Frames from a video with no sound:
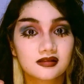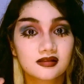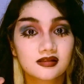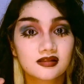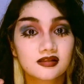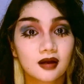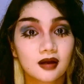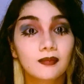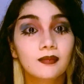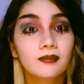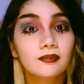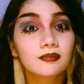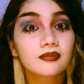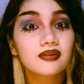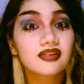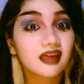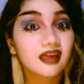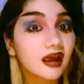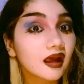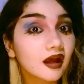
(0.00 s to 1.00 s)

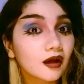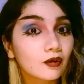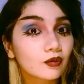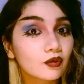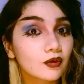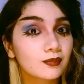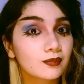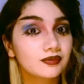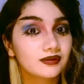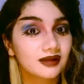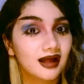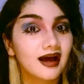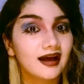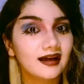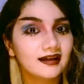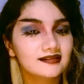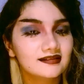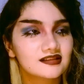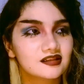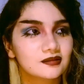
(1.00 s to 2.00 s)
something
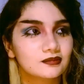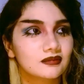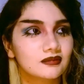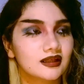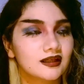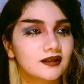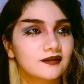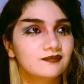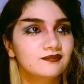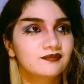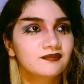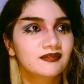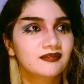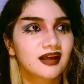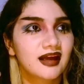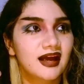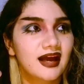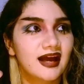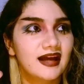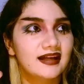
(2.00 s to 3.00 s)
replied to me,
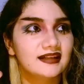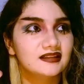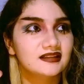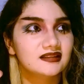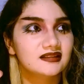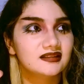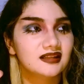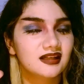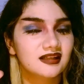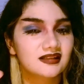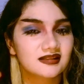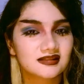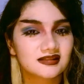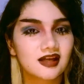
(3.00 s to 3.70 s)
and it